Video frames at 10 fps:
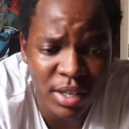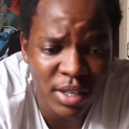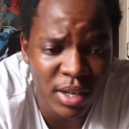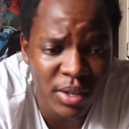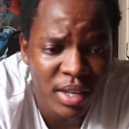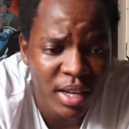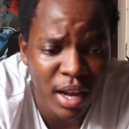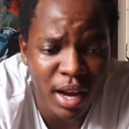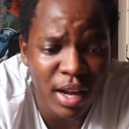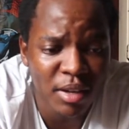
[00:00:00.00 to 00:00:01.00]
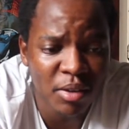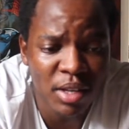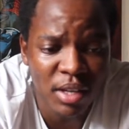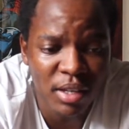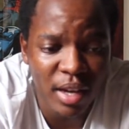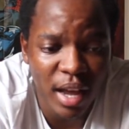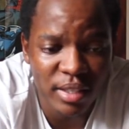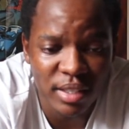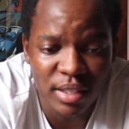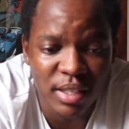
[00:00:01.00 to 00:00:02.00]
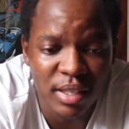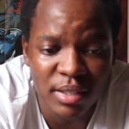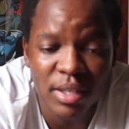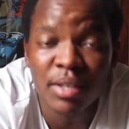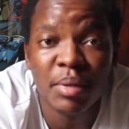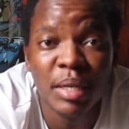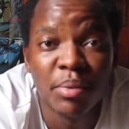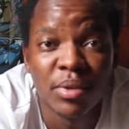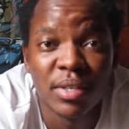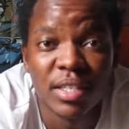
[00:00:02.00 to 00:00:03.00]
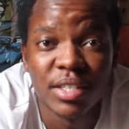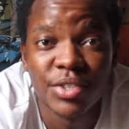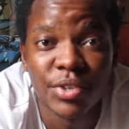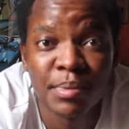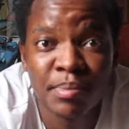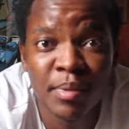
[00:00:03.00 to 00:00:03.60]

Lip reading: you know, a lot of good actors and good people in the show,